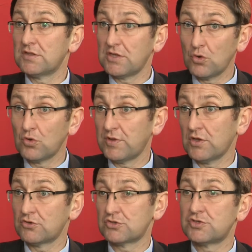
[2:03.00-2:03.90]
it the old way
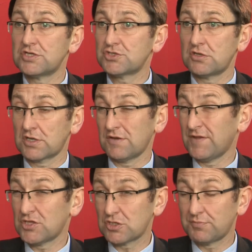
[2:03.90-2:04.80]
under traditional or
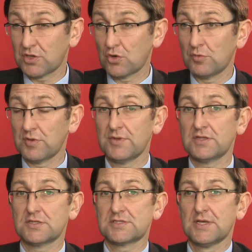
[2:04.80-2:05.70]
conventional procurement
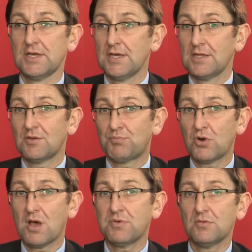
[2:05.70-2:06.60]
methods. The
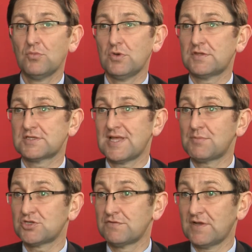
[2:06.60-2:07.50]
problem with
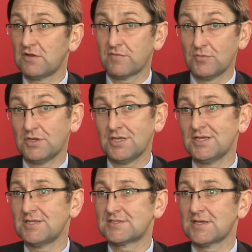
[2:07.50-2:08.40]
establishing value for money
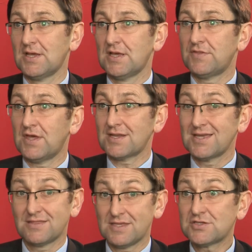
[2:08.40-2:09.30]
is that
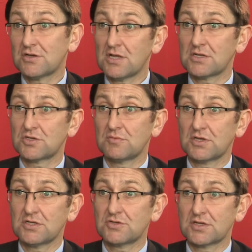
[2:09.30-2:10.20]
these are long-term
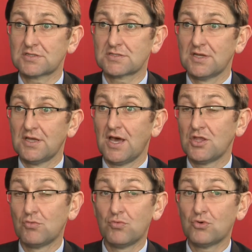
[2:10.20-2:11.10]
contracts, and
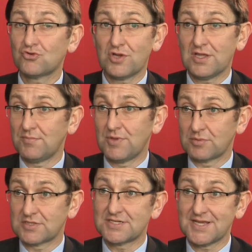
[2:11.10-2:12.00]
you won't really be
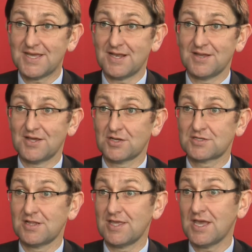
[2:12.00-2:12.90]
able to tell
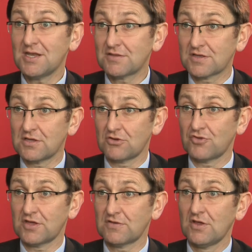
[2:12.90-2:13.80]
until the end of the
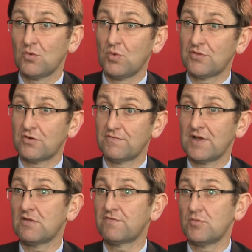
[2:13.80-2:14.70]
contract whether
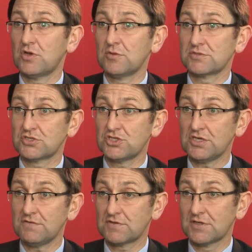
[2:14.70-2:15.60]
value for money was
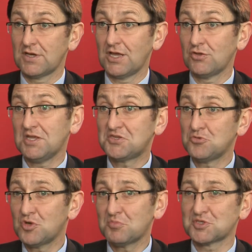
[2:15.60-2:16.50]
achieved. And you need
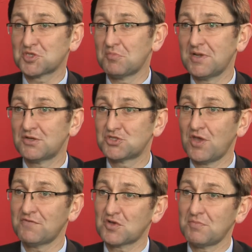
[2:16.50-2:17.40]
two numbers to compare, so you
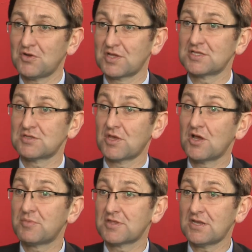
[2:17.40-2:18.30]
have to compare it against something
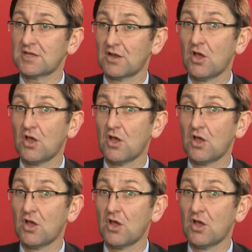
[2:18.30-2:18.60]
hypothetical.